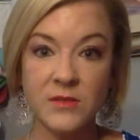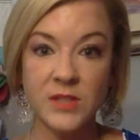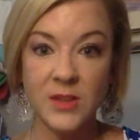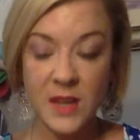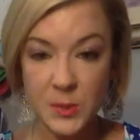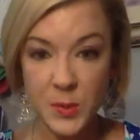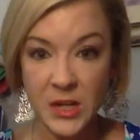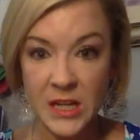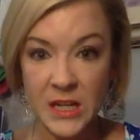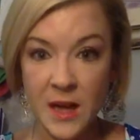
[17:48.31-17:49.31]
So that's
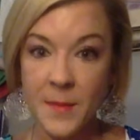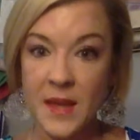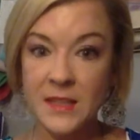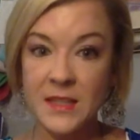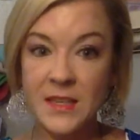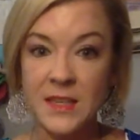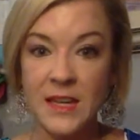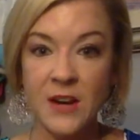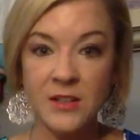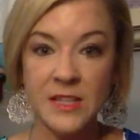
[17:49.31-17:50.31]
pretty amazing that they
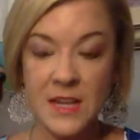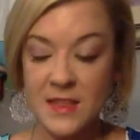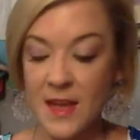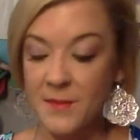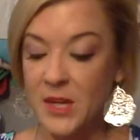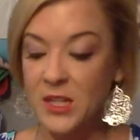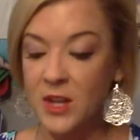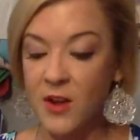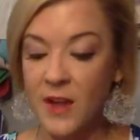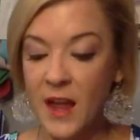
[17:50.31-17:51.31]
guarantee it that much.
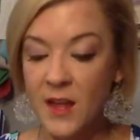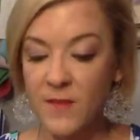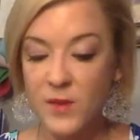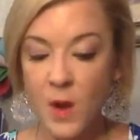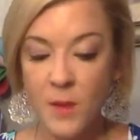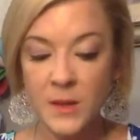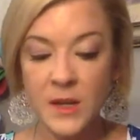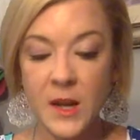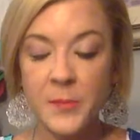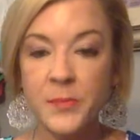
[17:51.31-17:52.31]
Okay, if you open
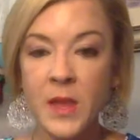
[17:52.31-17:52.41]
it up,